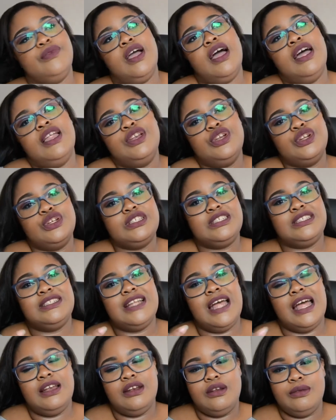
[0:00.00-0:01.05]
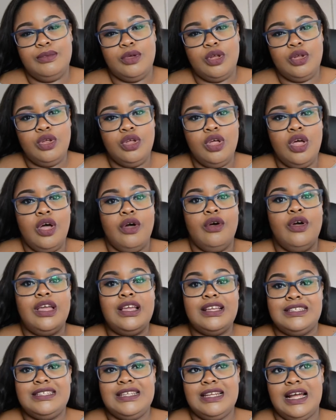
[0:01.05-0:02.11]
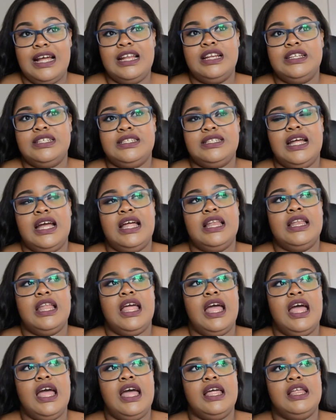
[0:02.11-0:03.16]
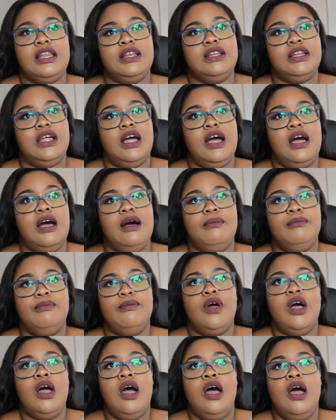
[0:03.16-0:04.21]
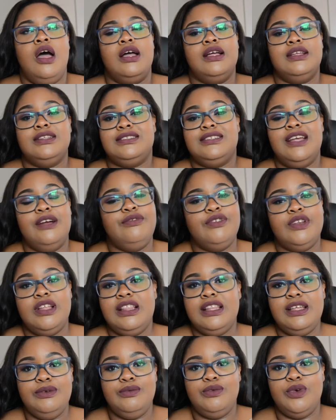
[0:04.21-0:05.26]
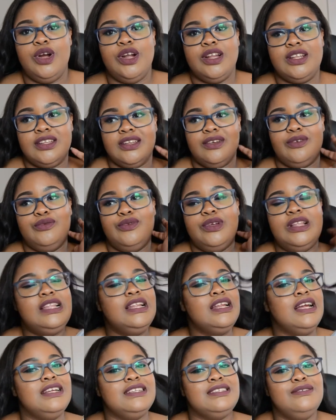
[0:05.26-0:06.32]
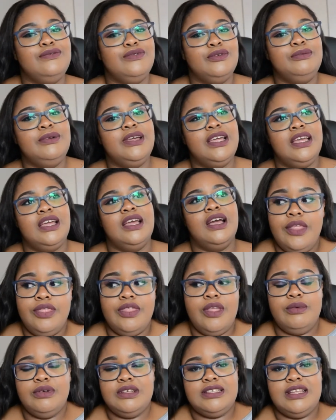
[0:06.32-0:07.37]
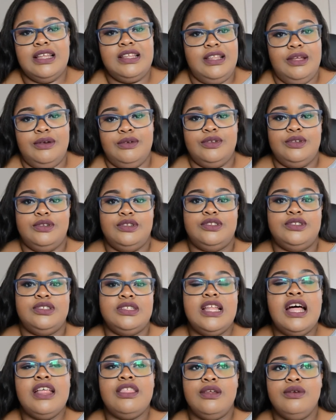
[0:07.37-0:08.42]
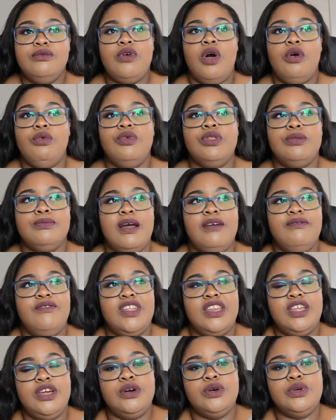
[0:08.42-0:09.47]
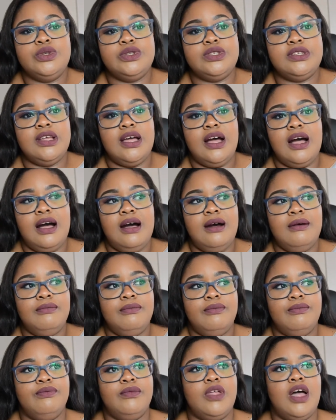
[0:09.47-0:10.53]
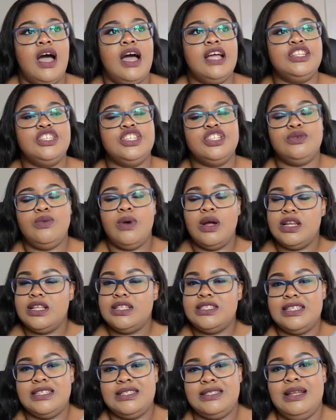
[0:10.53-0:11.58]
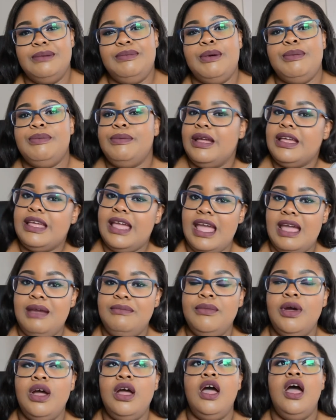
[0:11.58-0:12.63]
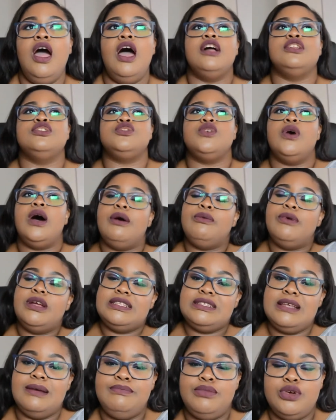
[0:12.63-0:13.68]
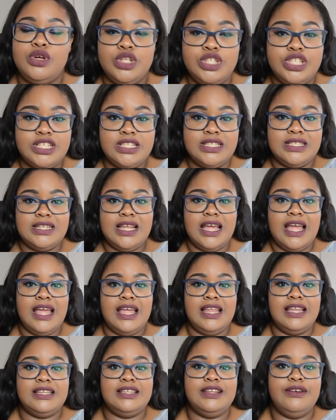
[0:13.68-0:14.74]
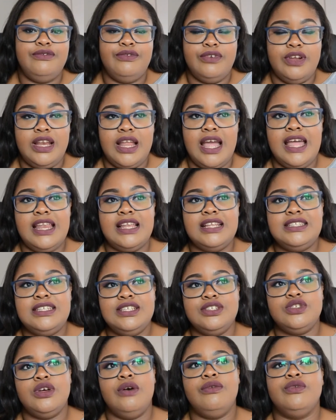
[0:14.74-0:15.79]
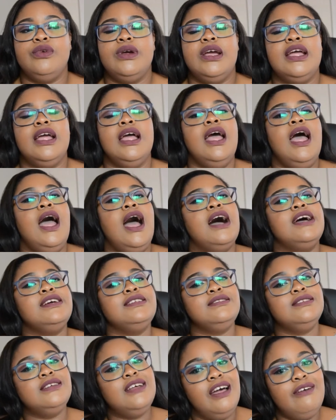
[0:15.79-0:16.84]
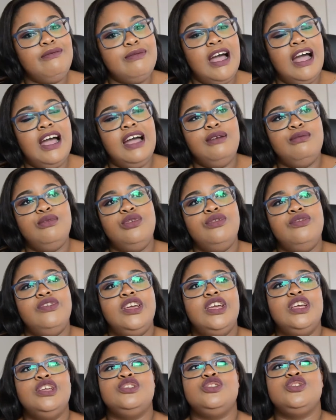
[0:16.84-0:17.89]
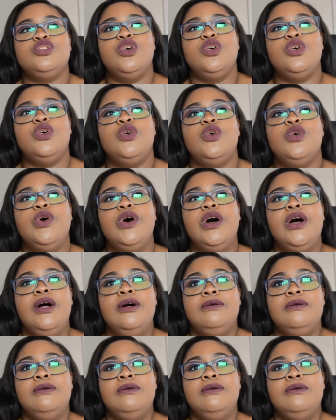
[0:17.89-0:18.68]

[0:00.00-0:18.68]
understandable, easy to understand, and definitely worked really nicely for me. There was nothing wrong with my videos. I just wanted to step up my game, and so I went and purchased a different editing software. I still have my iMovie, so